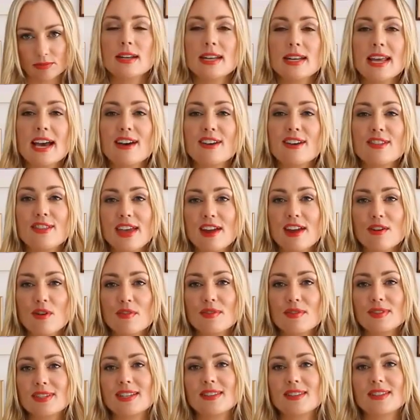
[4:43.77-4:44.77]
Now, they're
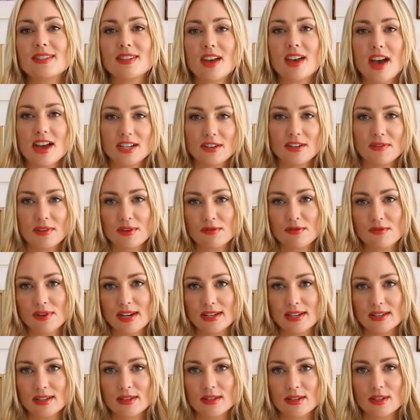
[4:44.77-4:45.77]
obviously the scientific
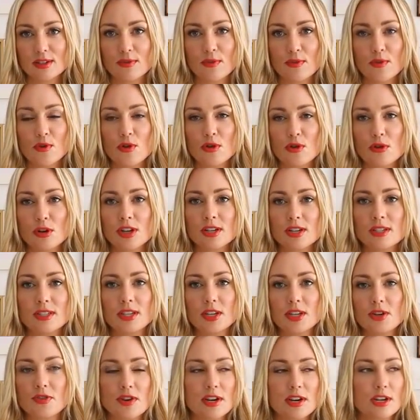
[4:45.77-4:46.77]
reasons for
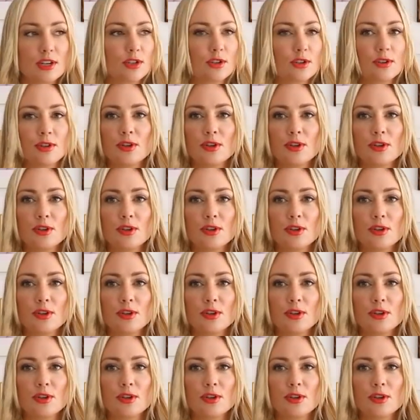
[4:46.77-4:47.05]
considering,